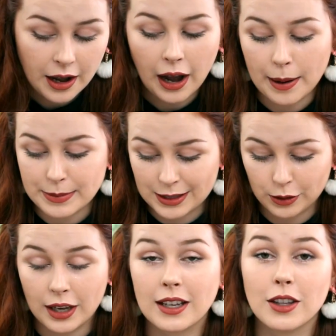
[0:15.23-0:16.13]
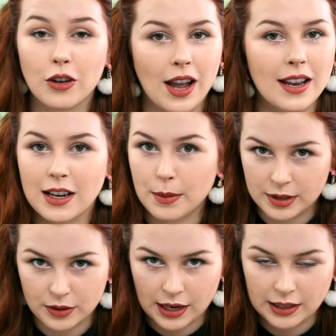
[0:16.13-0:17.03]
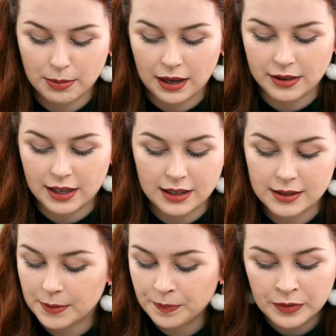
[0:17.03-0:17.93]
I'm just looking at the ground and I'm surrounded by things.